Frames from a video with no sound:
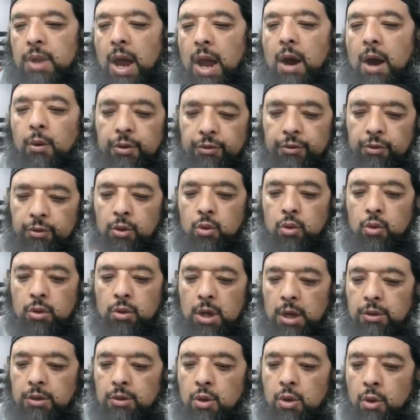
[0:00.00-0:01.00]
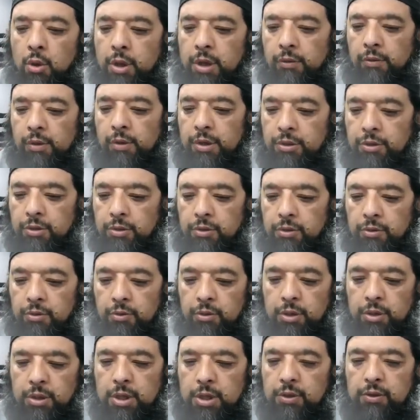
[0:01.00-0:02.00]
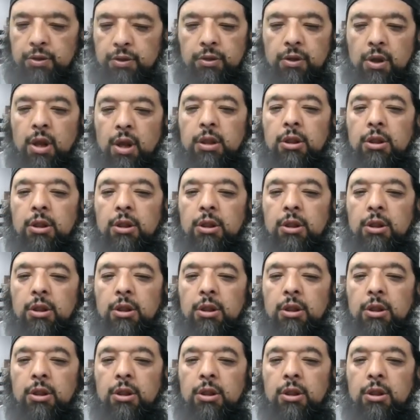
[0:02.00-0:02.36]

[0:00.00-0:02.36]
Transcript: How is the Quran coherent? This is